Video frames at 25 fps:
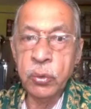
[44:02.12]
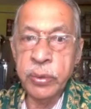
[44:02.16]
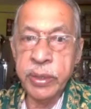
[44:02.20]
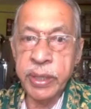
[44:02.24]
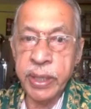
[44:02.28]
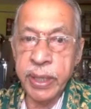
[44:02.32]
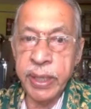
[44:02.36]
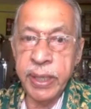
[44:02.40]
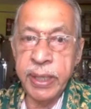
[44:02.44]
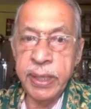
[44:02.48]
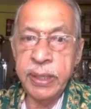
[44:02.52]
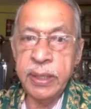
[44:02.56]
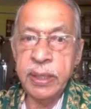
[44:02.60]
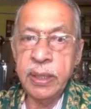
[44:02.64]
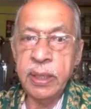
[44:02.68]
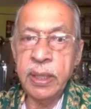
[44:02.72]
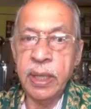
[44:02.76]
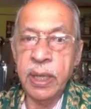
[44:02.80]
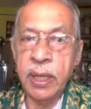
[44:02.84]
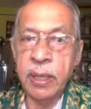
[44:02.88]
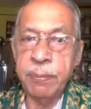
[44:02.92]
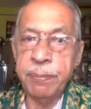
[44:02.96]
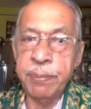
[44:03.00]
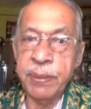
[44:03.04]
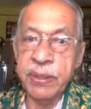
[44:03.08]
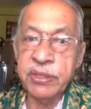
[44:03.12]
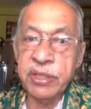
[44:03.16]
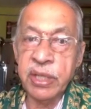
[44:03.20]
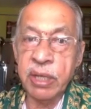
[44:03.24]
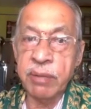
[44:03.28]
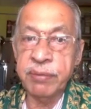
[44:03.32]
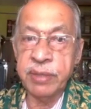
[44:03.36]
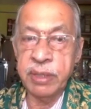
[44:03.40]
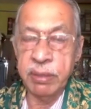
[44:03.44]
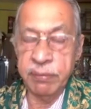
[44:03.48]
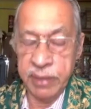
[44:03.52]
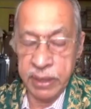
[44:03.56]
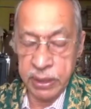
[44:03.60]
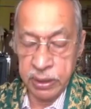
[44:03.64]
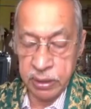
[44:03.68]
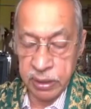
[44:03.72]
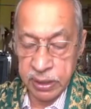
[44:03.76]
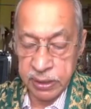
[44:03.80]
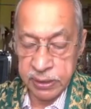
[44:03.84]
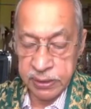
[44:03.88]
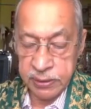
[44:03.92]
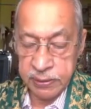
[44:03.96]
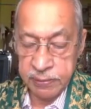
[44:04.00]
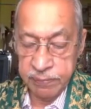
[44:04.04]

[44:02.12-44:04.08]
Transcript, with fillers: train and preserve the Vedas.